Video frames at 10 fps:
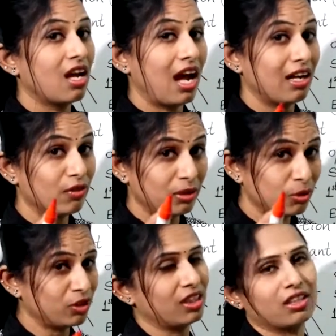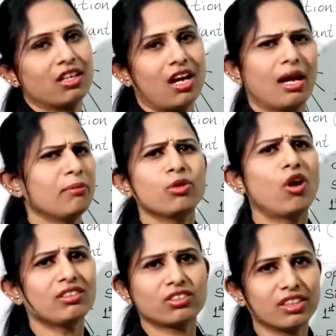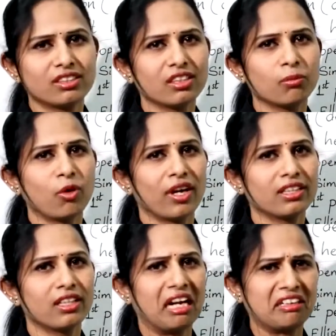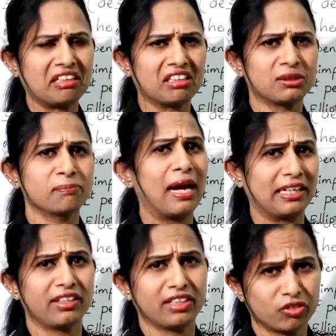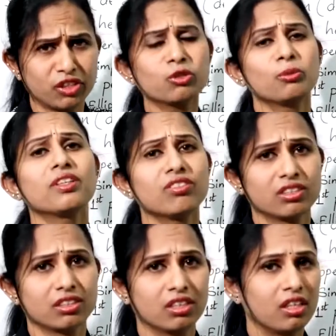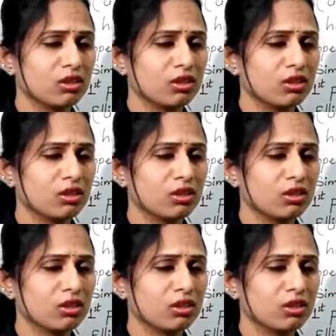And one more thing, I'm not stressing the point that it is mandatory to be written.